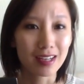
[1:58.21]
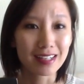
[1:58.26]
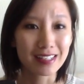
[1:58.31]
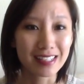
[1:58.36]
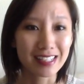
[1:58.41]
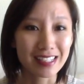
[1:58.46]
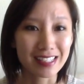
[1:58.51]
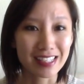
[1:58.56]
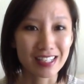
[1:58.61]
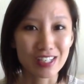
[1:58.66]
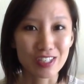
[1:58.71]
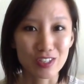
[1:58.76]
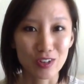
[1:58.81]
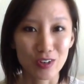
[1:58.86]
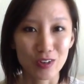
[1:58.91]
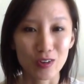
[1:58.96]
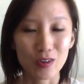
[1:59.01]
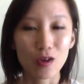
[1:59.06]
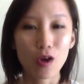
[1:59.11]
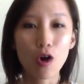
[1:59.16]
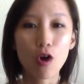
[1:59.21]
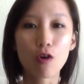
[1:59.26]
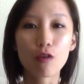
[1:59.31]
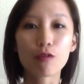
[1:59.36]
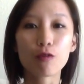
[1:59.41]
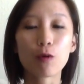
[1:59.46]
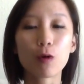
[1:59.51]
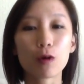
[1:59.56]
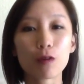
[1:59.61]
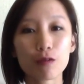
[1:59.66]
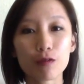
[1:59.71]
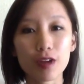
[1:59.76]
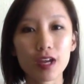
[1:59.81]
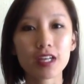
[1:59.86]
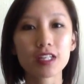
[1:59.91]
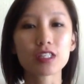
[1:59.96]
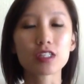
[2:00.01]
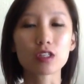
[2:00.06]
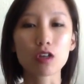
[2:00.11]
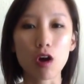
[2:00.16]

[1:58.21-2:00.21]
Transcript: decent journal for events,